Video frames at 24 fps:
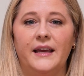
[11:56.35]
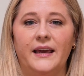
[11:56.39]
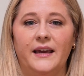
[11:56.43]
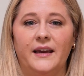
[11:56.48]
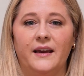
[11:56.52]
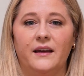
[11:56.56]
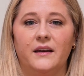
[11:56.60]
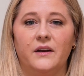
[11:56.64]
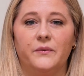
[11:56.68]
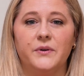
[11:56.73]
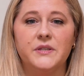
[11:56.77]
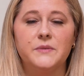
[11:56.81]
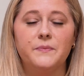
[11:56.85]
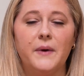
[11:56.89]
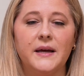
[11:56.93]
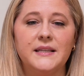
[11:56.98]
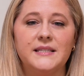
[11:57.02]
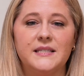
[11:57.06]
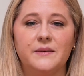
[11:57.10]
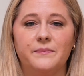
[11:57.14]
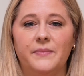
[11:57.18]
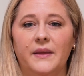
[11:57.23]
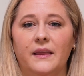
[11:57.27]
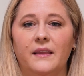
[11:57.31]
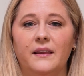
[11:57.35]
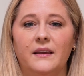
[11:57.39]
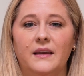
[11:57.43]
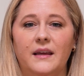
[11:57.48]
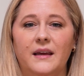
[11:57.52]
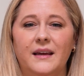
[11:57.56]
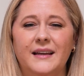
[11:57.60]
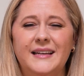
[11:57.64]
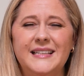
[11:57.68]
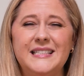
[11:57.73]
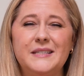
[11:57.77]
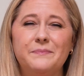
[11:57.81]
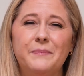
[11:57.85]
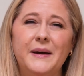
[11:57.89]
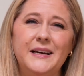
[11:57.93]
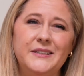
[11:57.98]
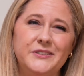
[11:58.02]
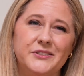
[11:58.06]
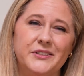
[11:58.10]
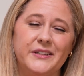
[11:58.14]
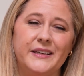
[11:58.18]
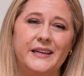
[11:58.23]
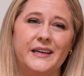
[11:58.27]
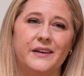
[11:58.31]
and a responsibility, and
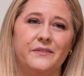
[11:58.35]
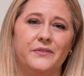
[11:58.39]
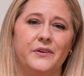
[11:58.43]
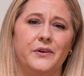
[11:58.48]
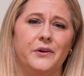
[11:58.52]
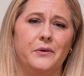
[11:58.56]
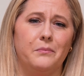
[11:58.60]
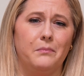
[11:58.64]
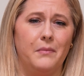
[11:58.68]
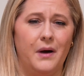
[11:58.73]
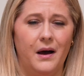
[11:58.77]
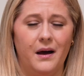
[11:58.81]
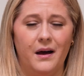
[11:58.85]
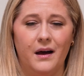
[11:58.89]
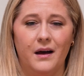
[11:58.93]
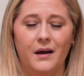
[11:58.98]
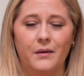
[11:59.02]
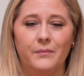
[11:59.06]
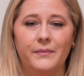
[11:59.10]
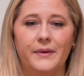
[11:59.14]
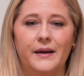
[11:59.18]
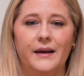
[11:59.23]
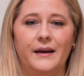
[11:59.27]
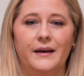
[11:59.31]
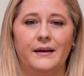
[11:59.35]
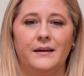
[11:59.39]
especially if you're a mom